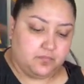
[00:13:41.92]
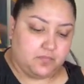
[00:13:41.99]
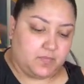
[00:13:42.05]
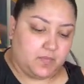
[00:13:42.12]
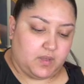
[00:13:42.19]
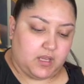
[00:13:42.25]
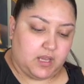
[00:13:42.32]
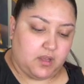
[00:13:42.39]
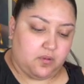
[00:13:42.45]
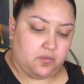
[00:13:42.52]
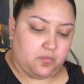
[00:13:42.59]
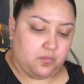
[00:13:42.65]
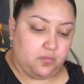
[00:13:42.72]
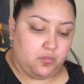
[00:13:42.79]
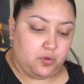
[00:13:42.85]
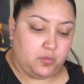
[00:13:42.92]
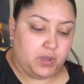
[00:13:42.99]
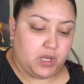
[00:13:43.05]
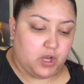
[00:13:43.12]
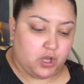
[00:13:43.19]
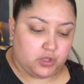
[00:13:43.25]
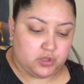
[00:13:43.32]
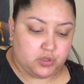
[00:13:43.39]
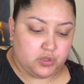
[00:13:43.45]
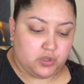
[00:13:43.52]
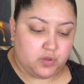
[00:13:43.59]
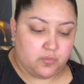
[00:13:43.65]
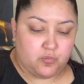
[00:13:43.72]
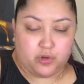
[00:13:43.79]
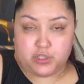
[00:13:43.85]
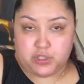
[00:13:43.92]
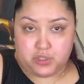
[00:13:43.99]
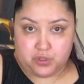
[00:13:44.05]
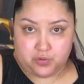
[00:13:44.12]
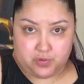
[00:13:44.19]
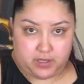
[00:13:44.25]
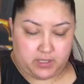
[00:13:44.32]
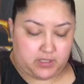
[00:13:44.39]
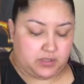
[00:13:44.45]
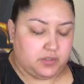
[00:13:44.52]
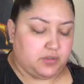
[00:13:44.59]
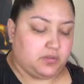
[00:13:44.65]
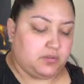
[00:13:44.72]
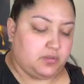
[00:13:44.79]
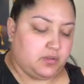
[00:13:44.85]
Now, moving on to the moisturizer.